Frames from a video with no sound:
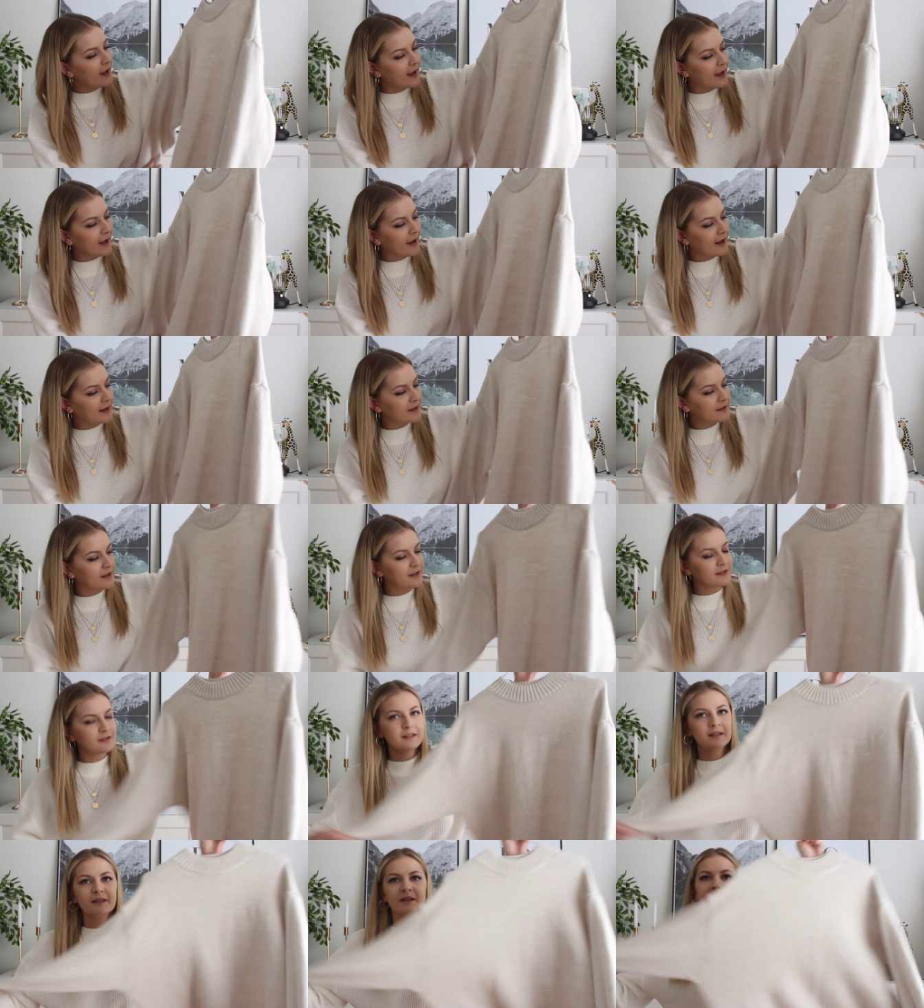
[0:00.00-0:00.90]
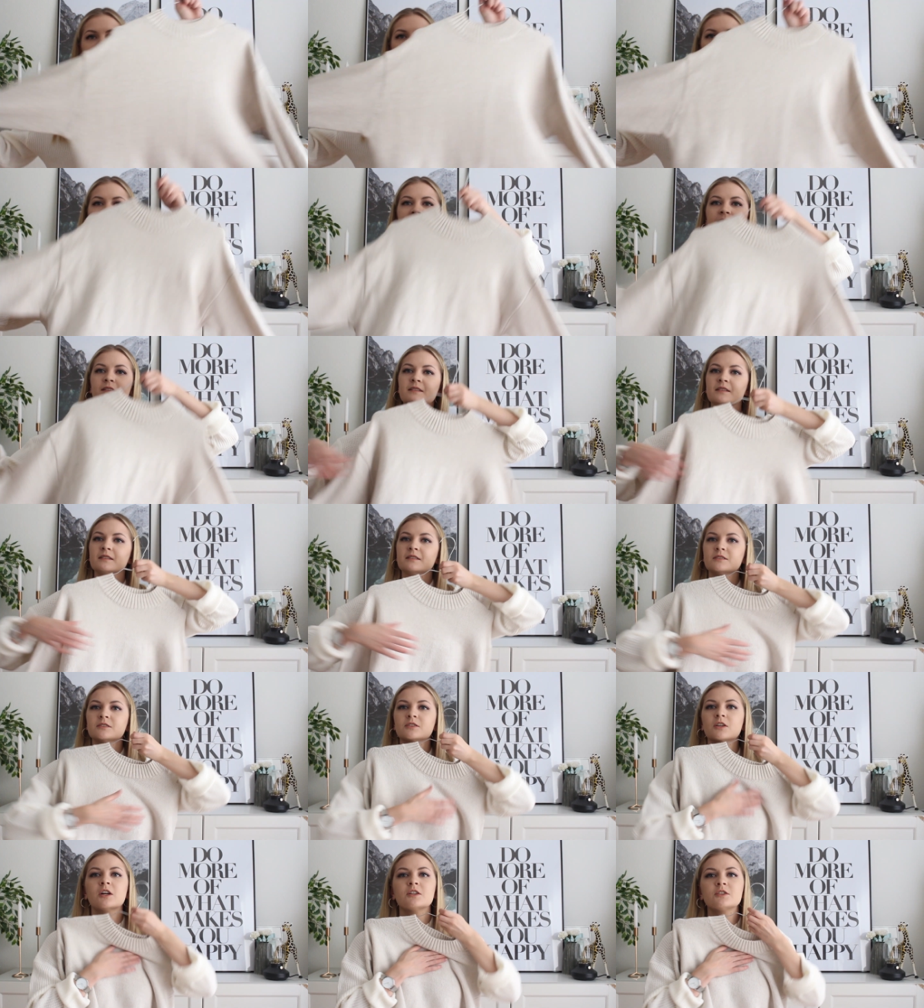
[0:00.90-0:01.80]
and I think again this is
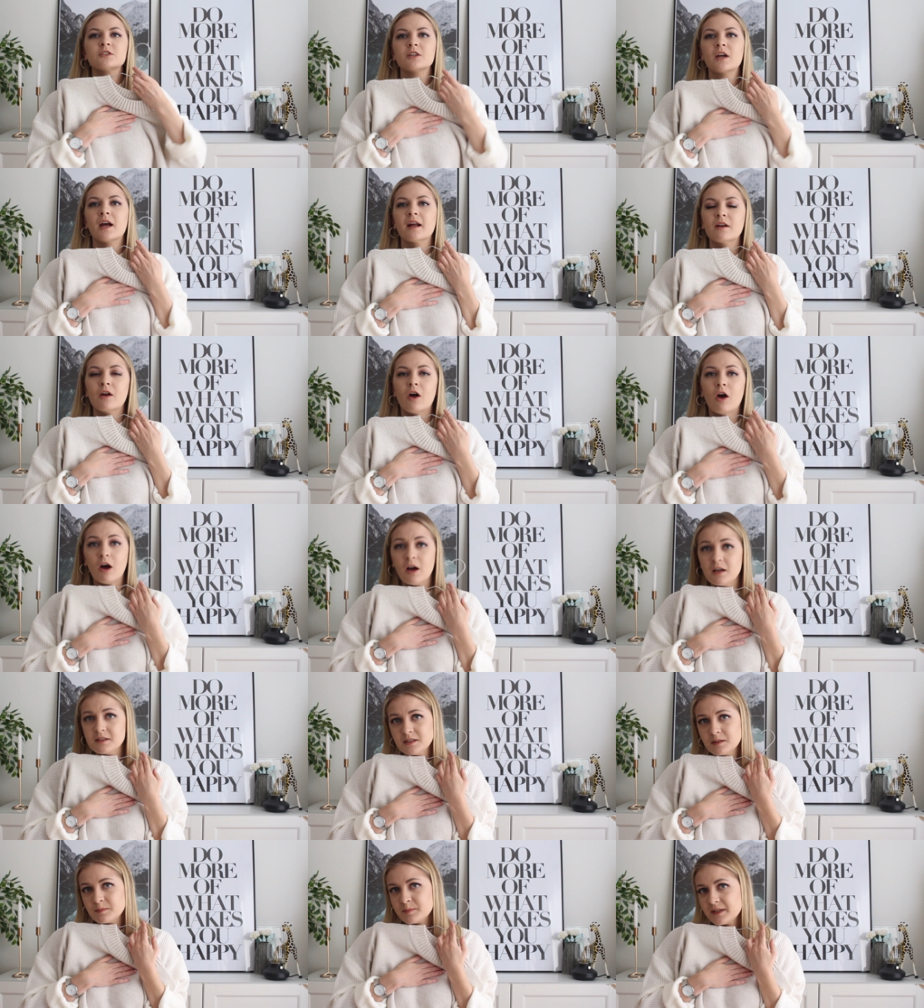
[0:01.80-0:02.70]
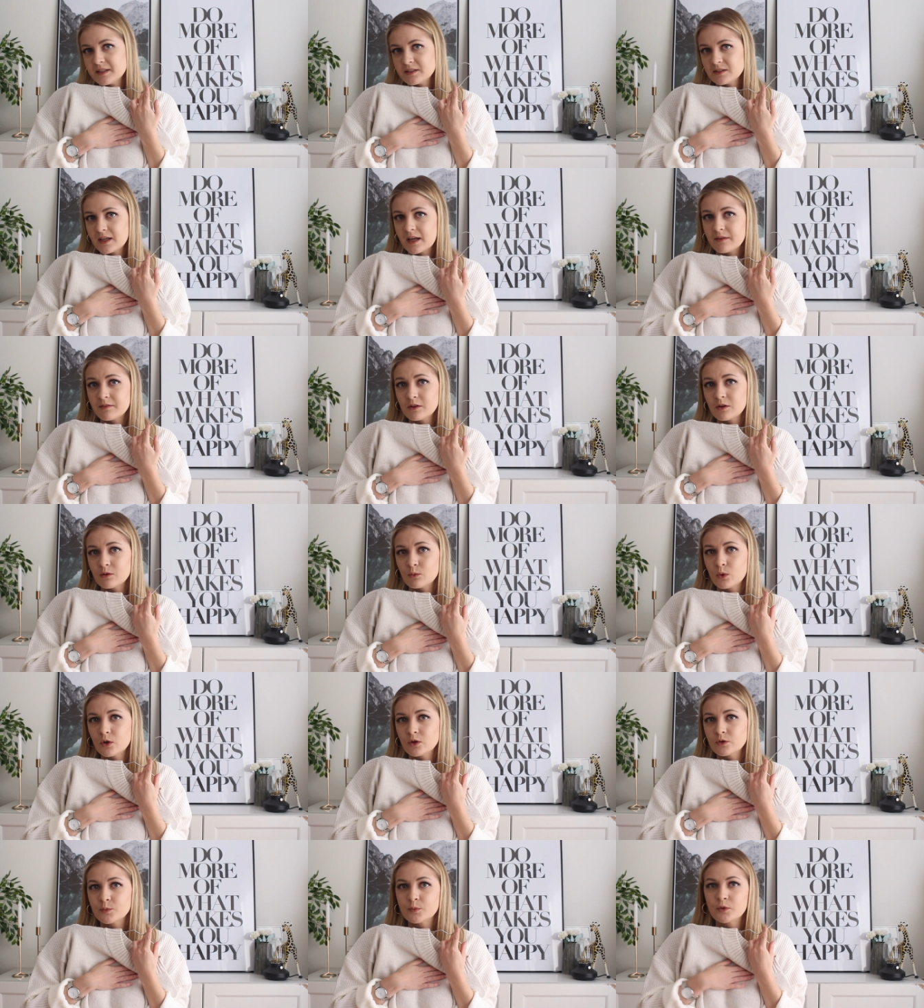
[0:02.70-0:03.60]
such an awesome piece to have in your
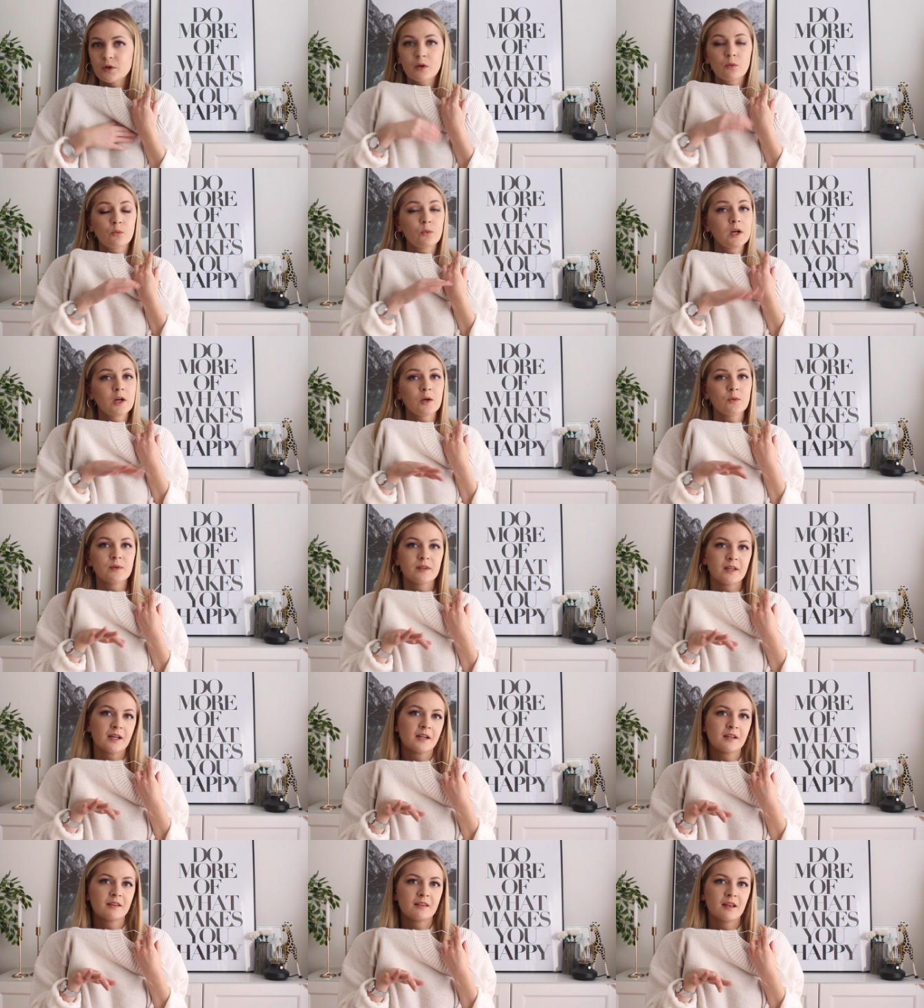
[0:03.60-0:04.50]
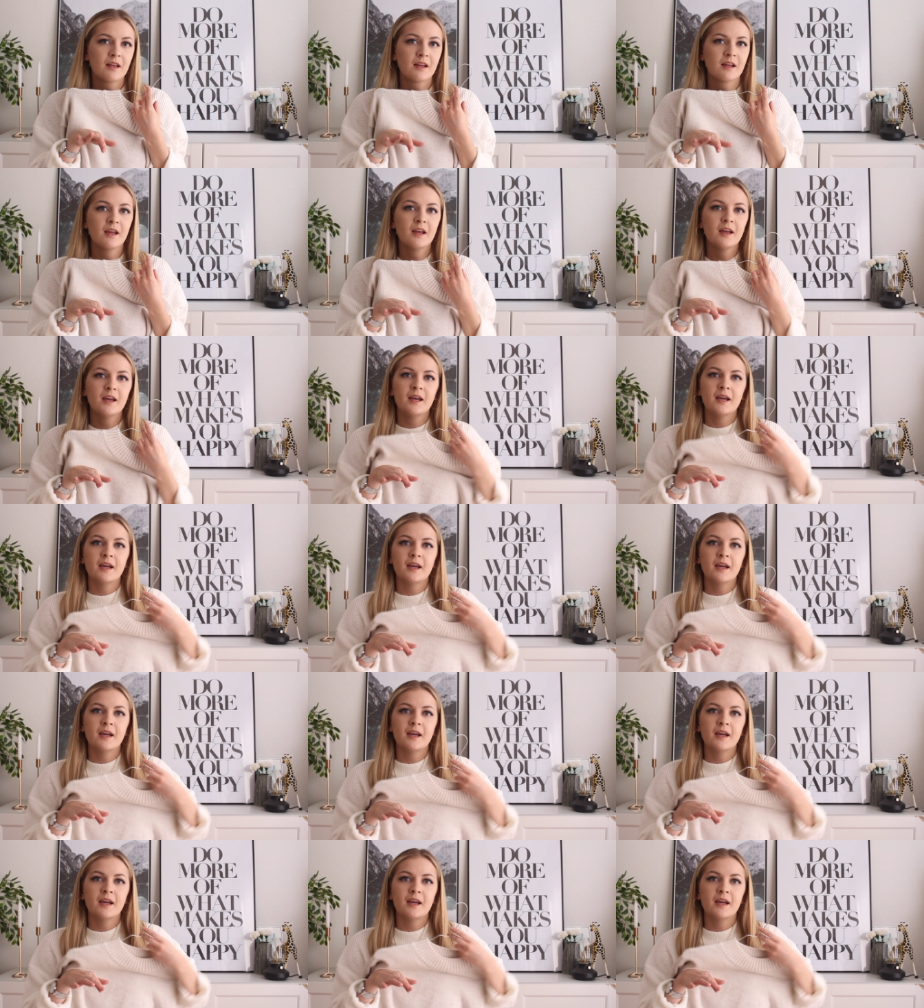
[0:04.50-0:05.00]
wardrobe you can wear it with anything